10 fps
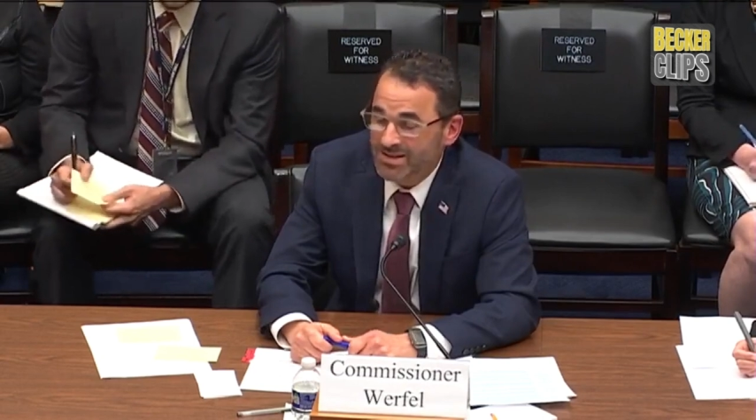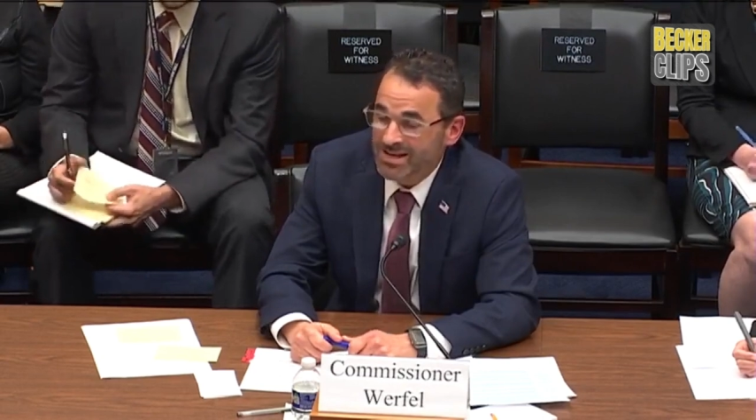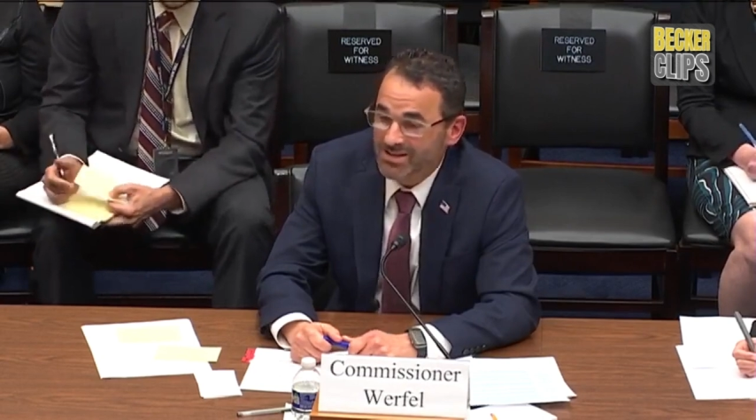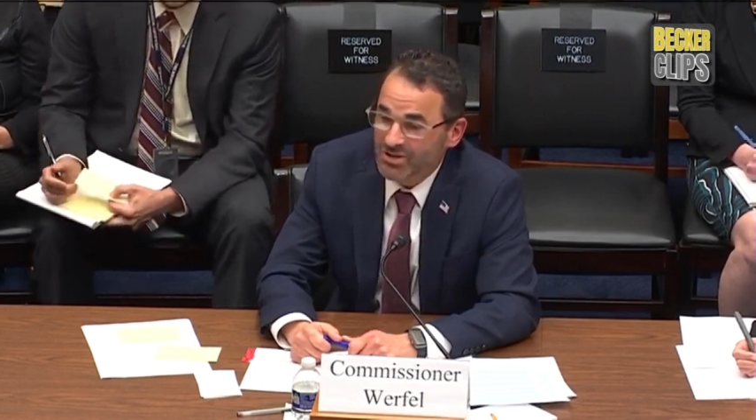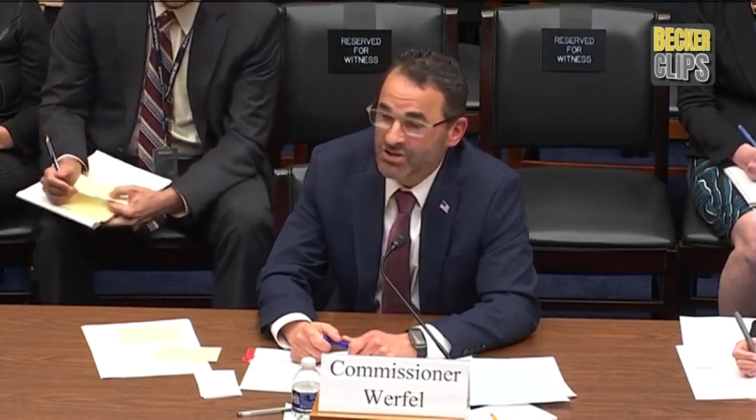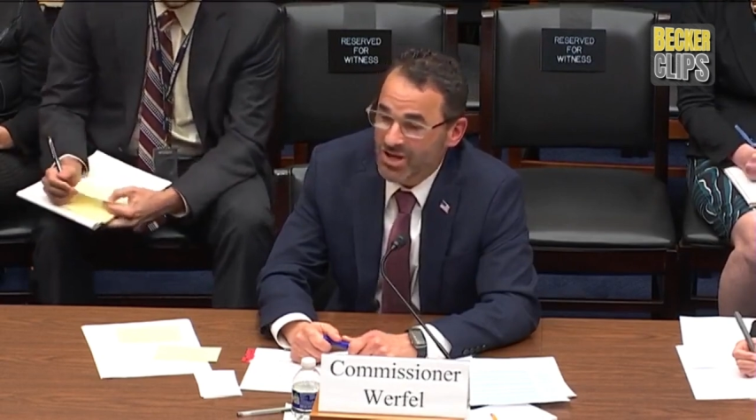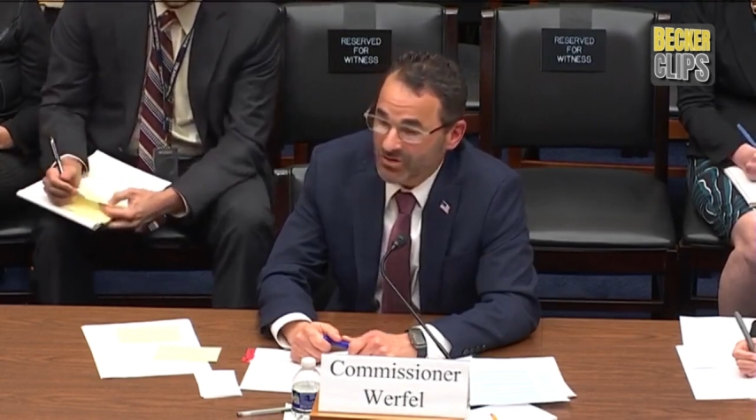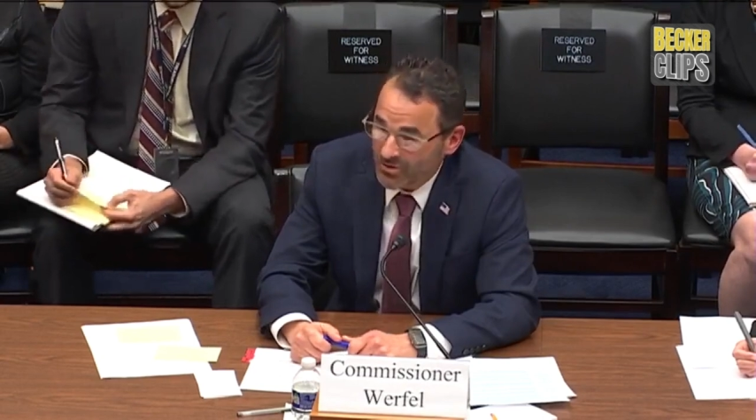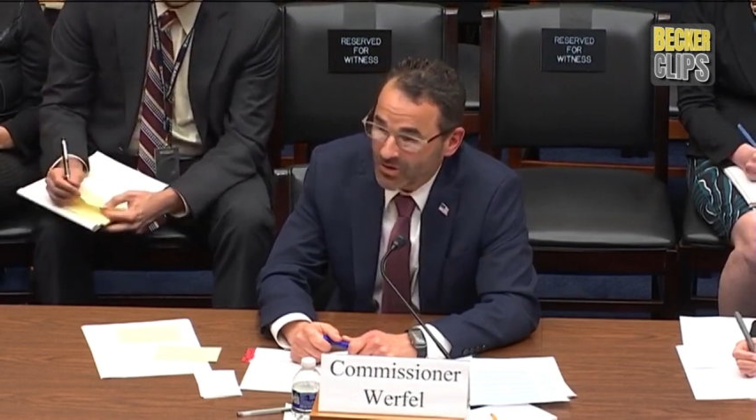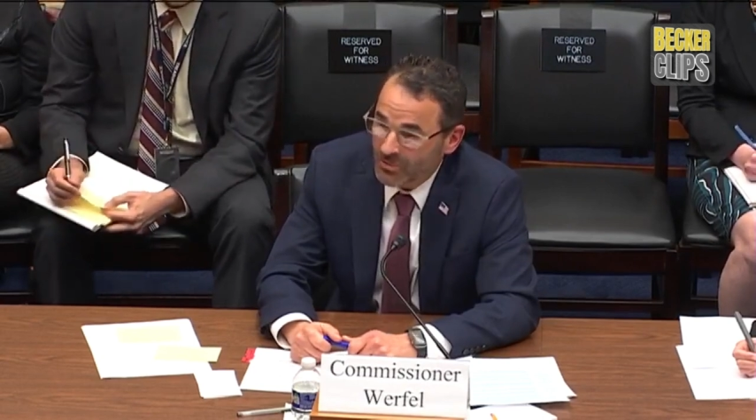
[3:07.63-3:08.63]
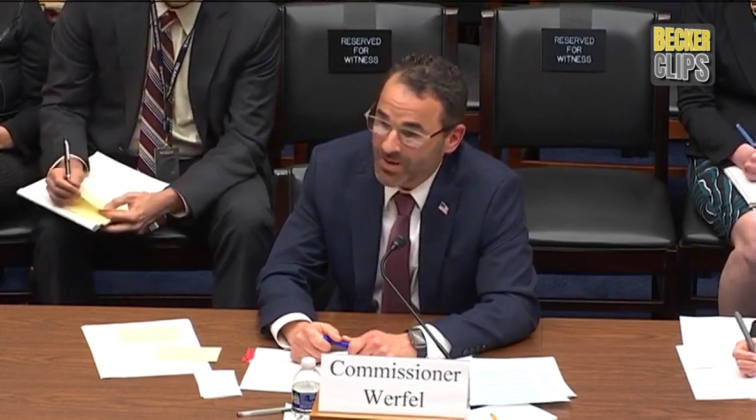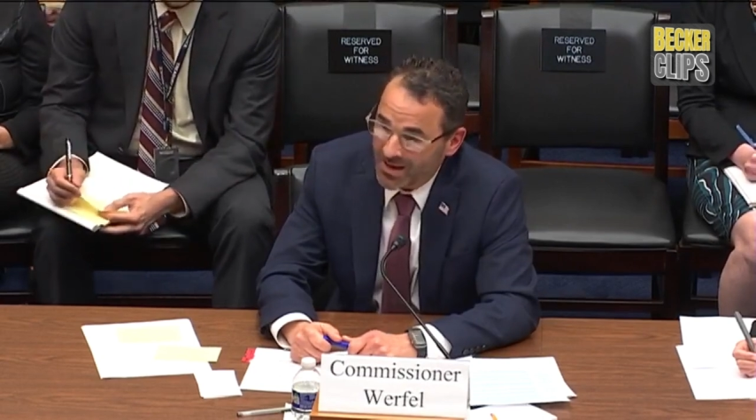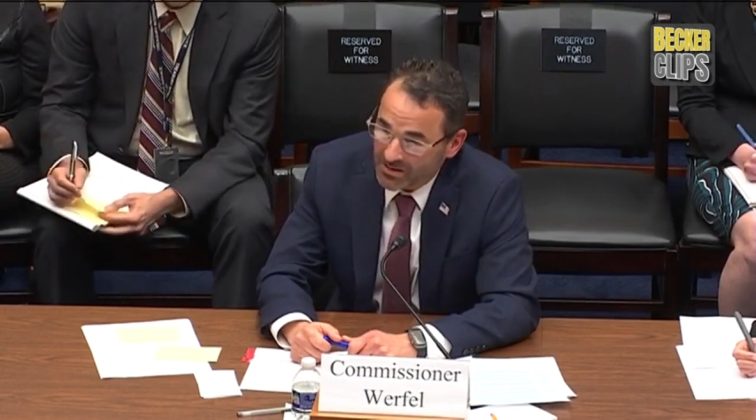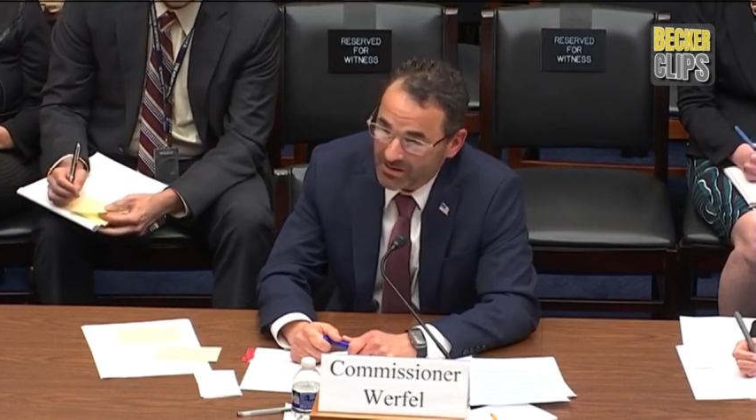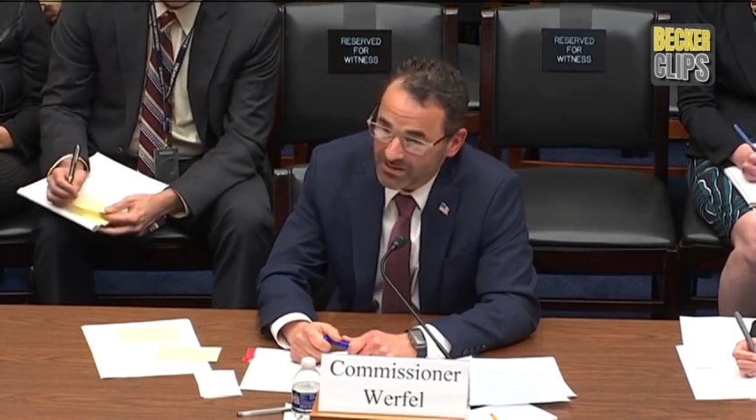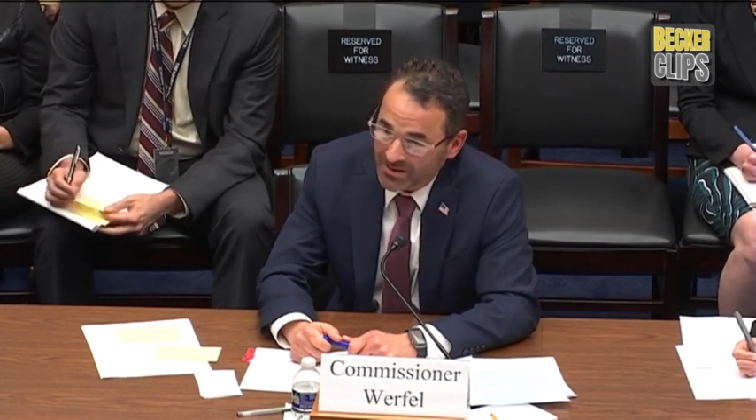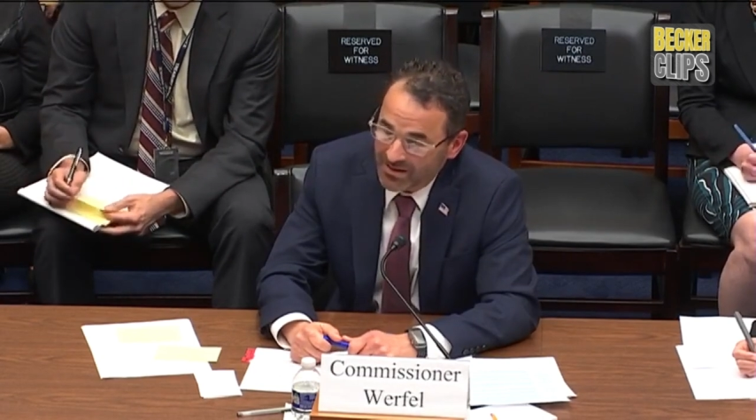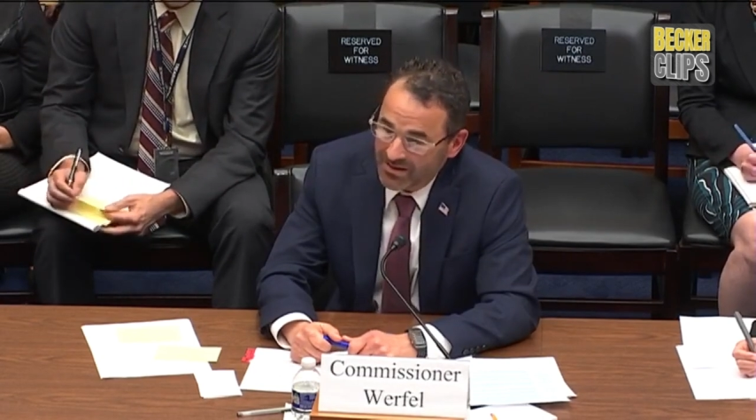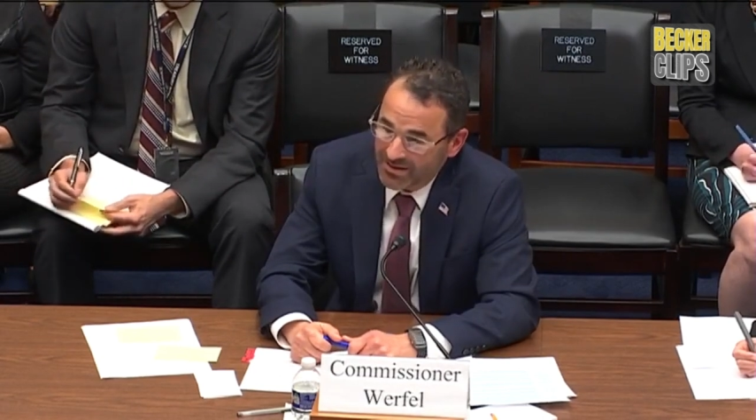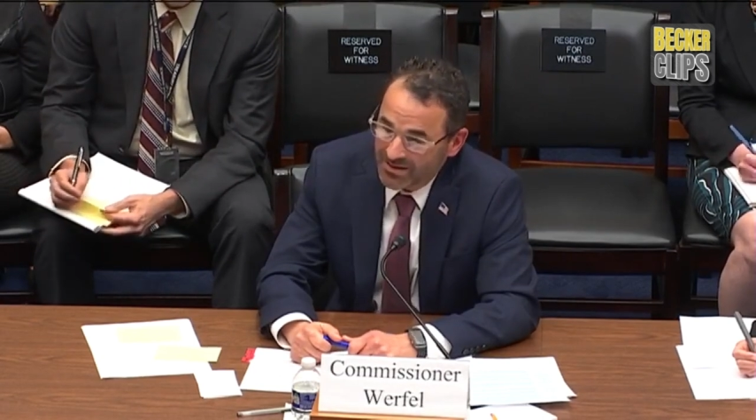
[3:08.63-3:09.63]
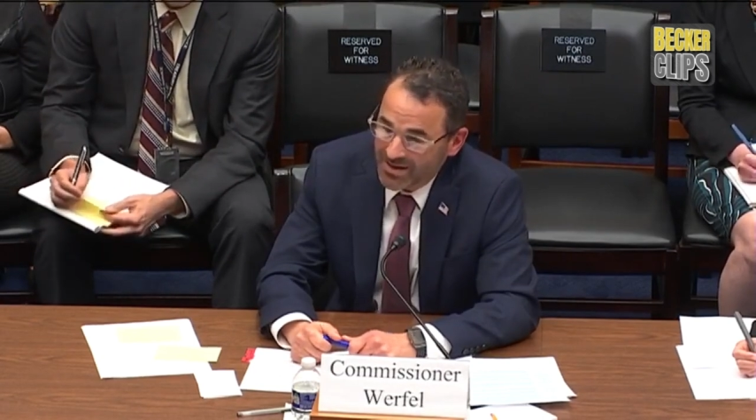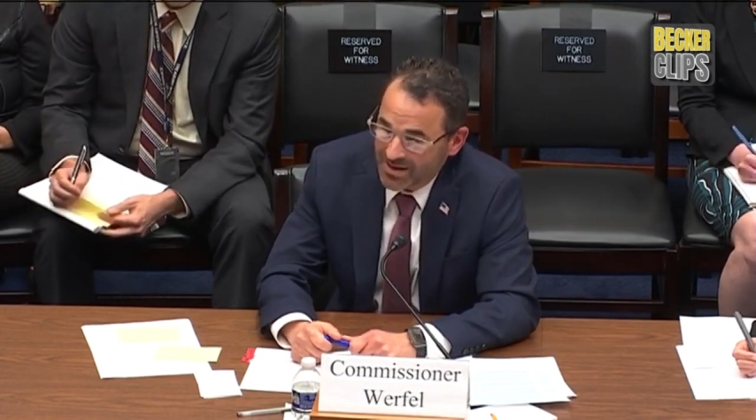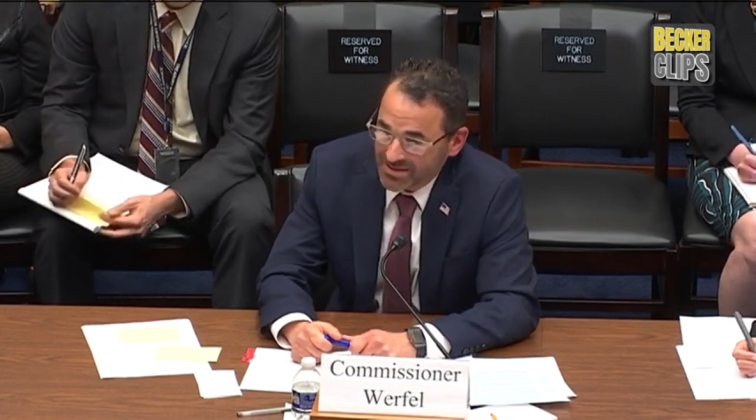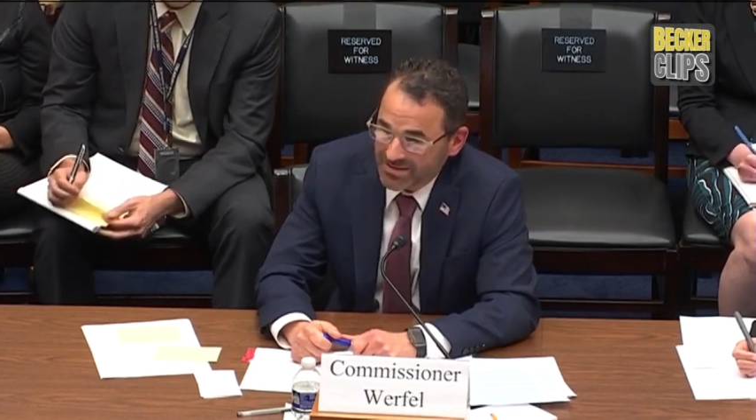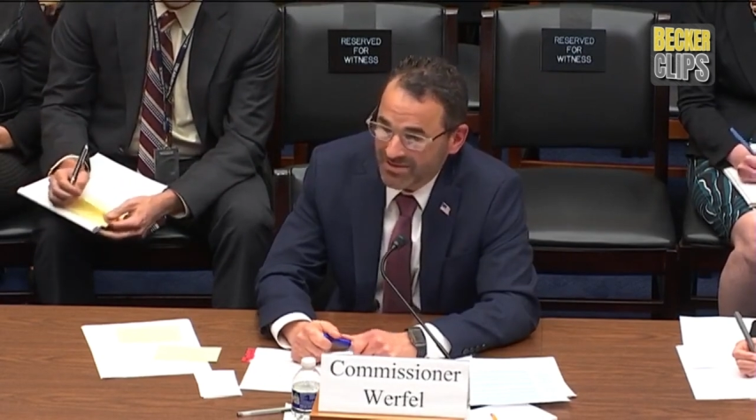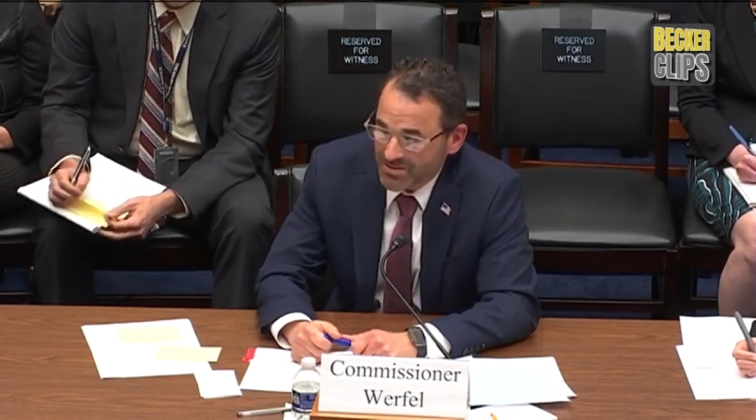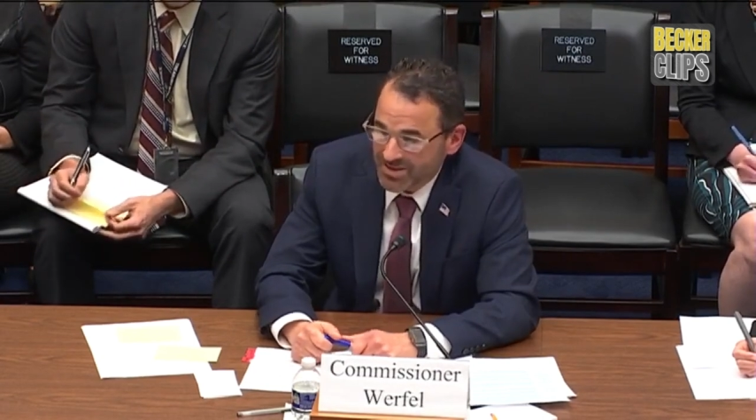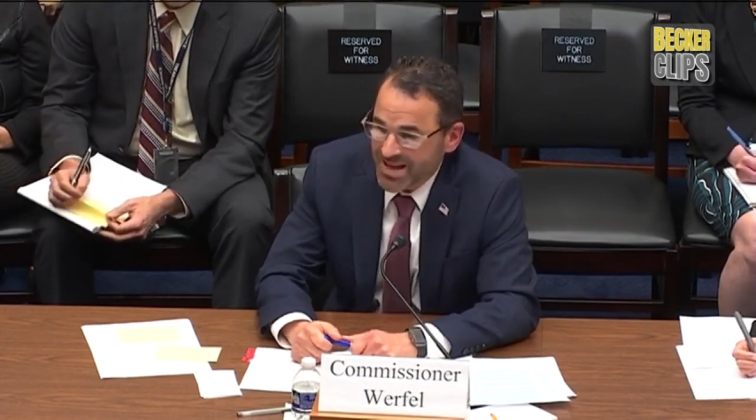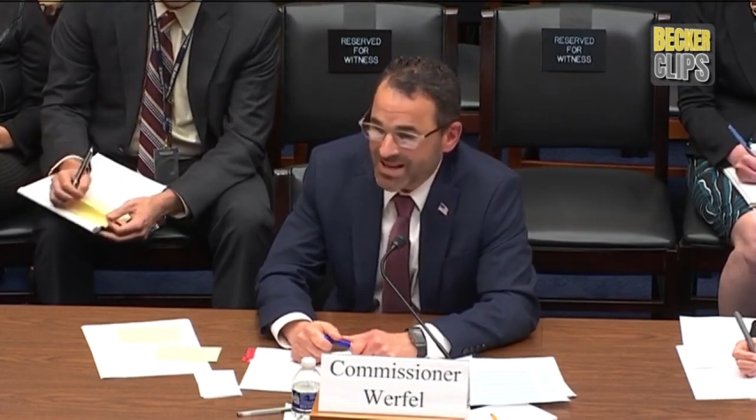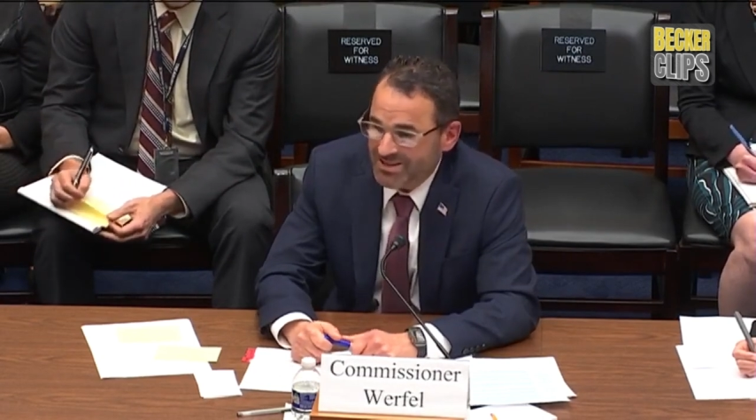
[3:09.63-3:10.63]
as a general matter, yes, there's a tax.